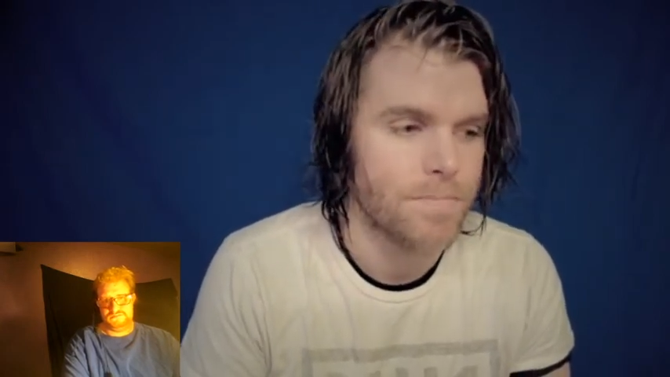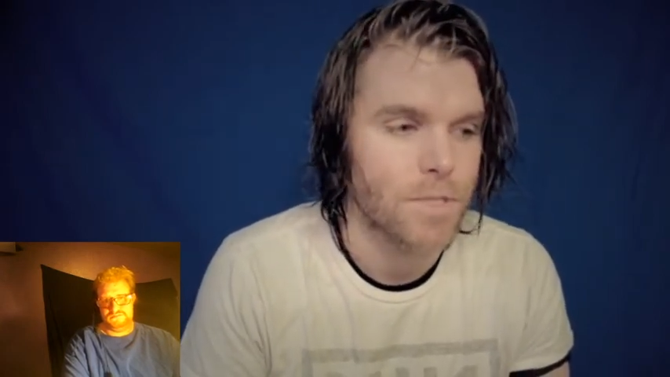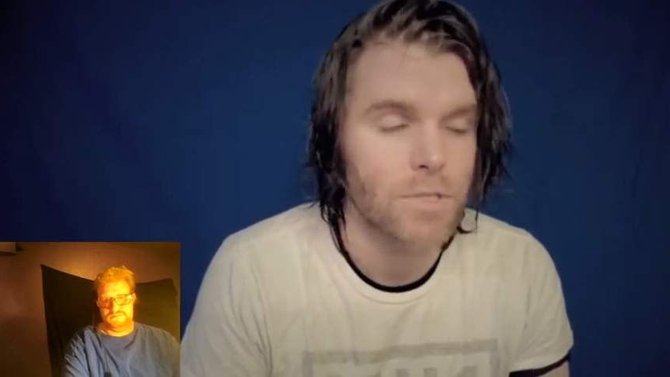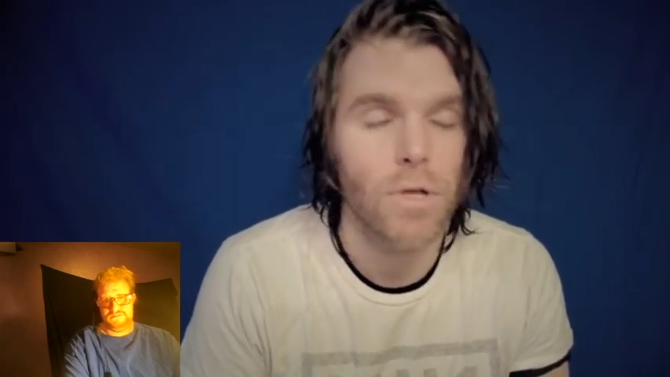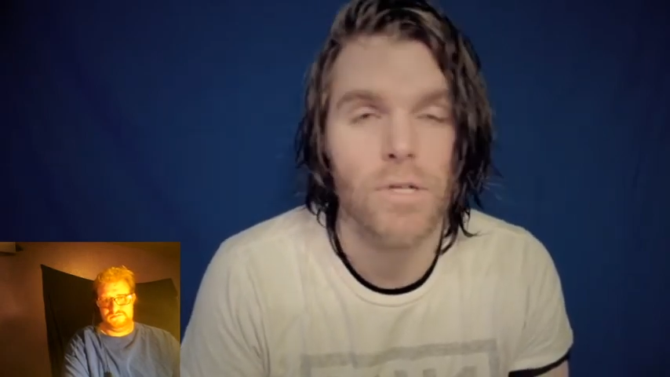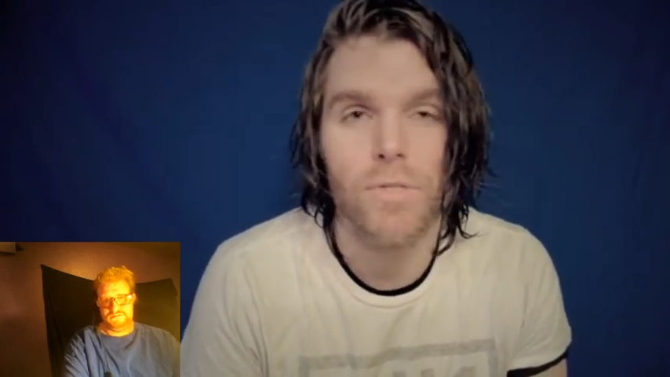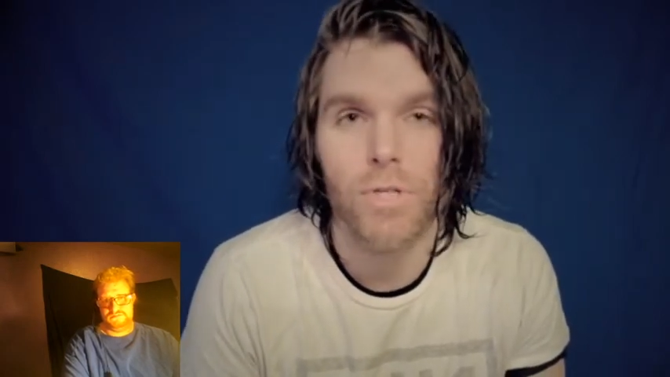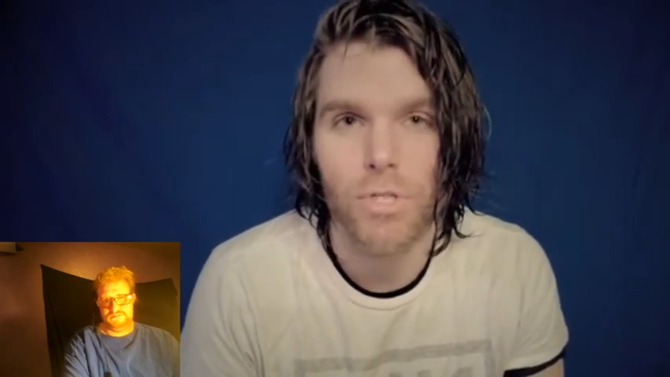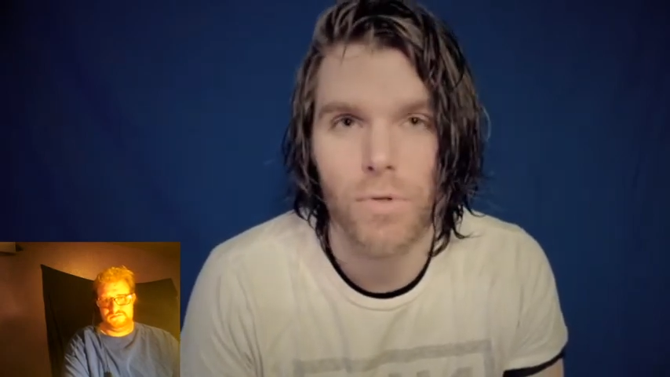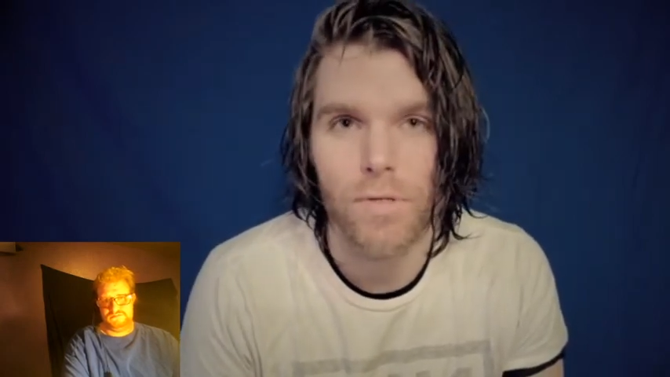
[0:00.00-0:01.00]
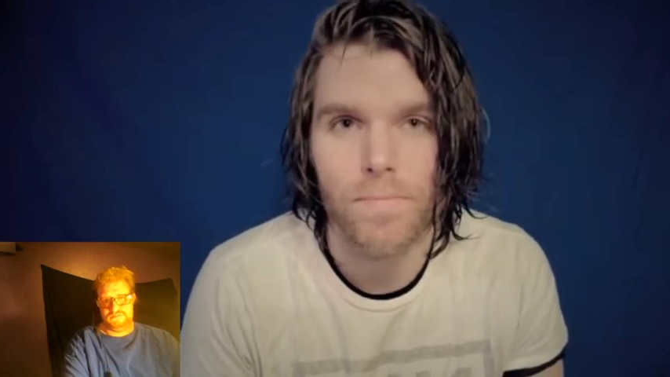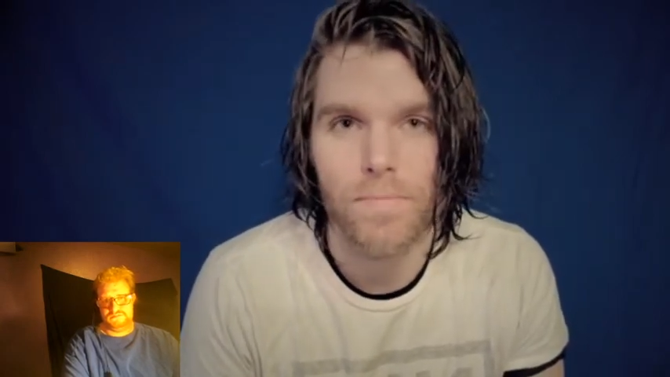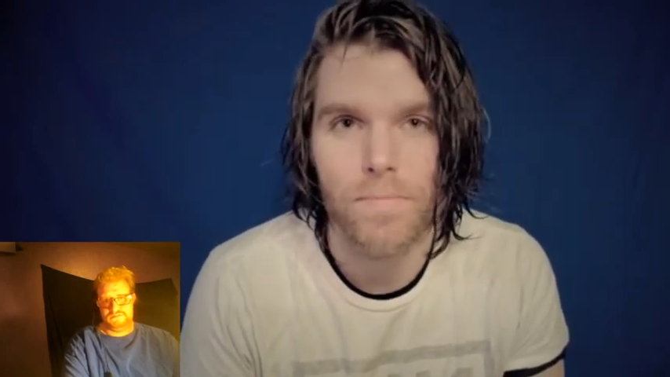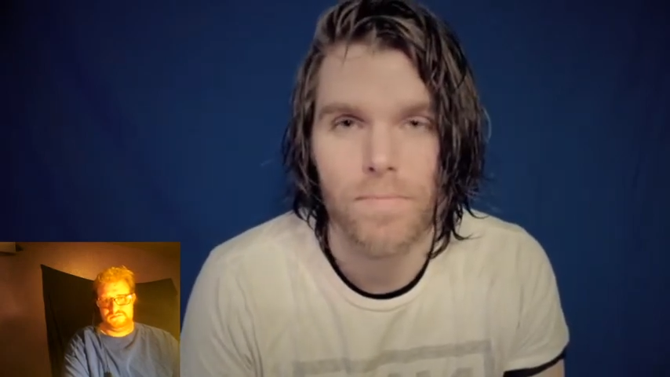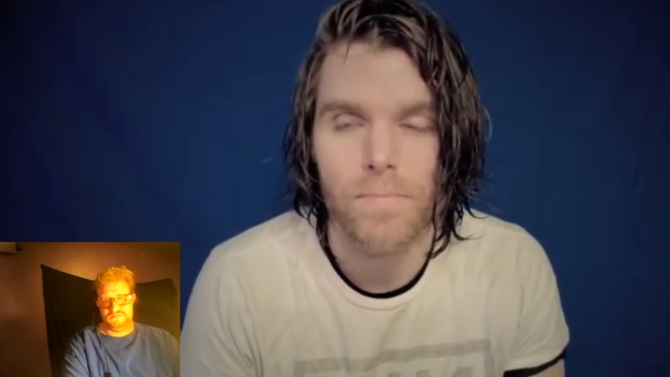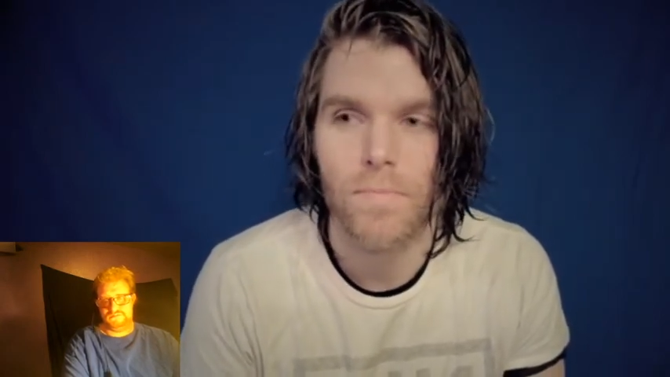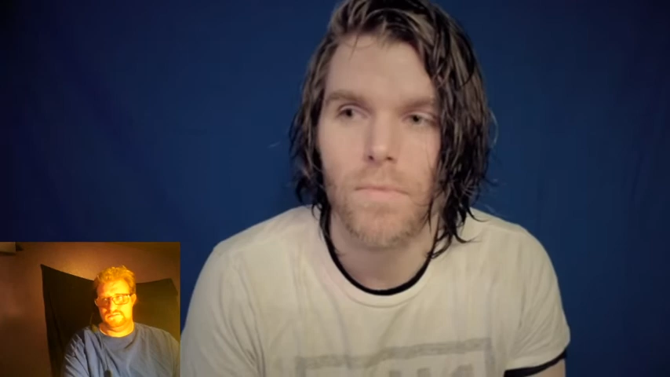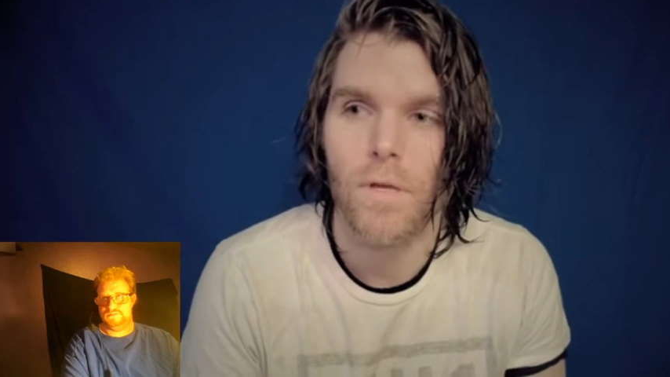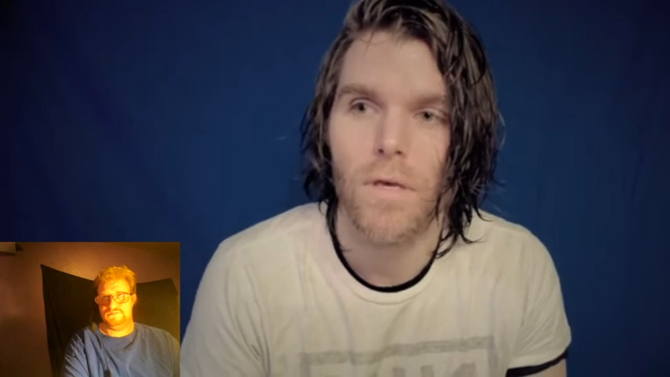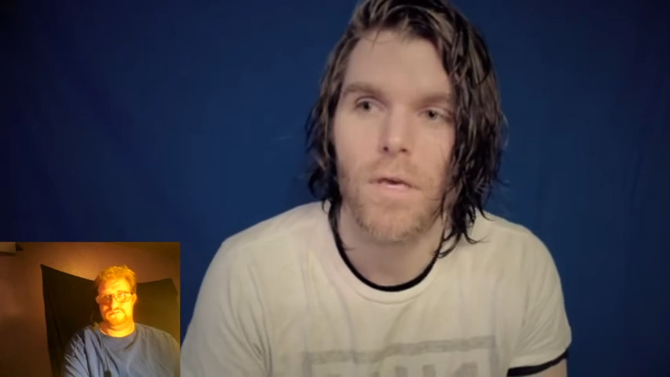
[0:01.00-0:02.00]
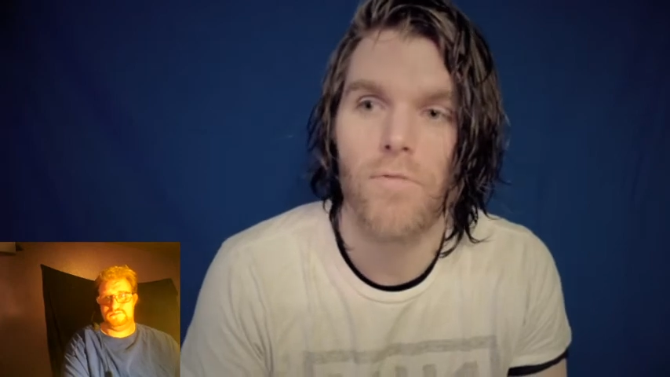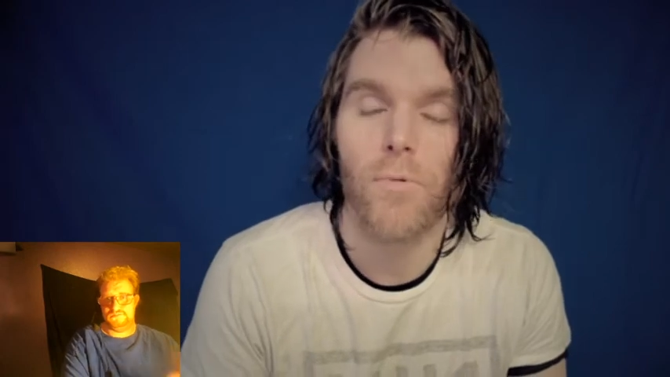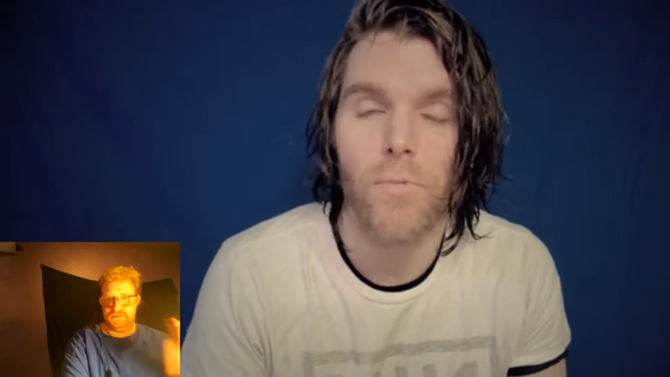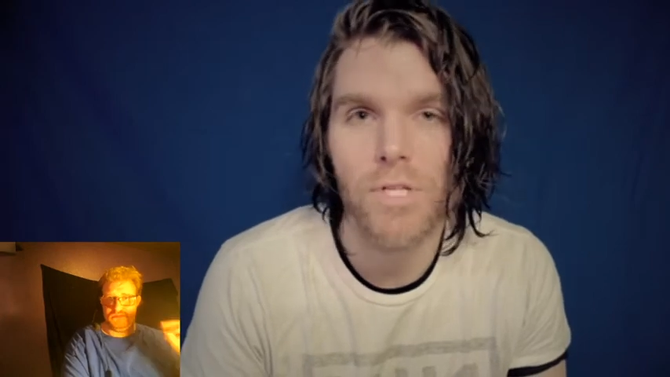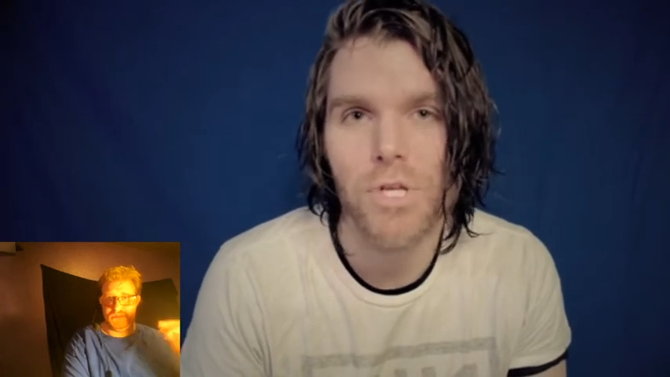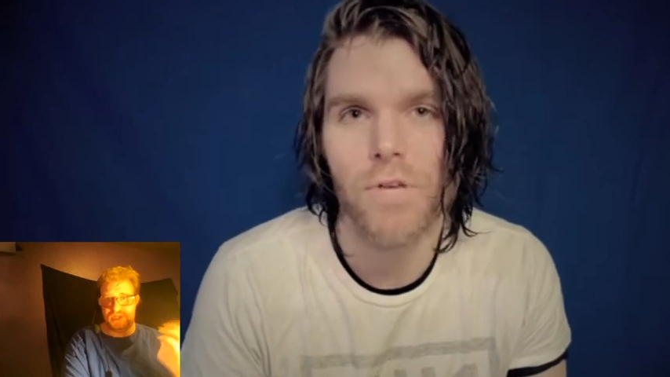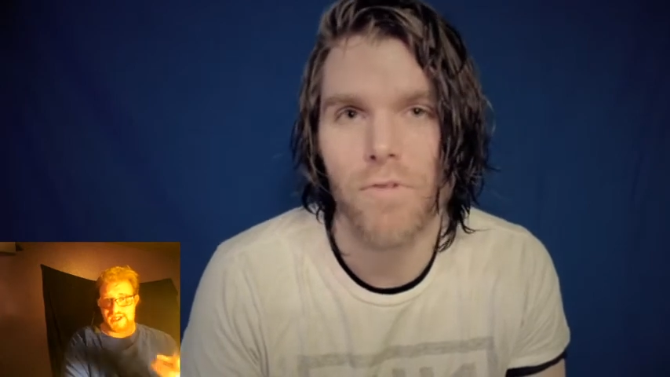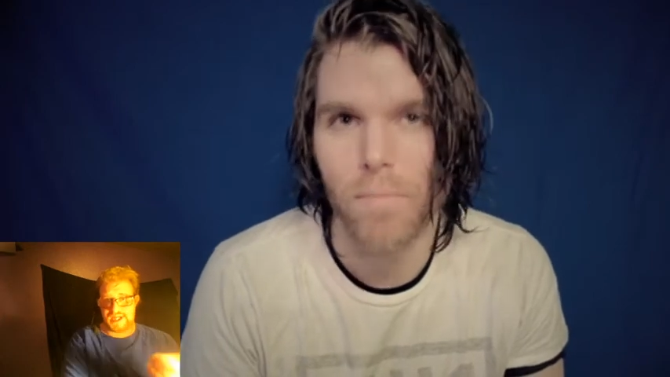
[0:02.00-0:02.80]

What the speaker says: So long story short, if you're rich, if you're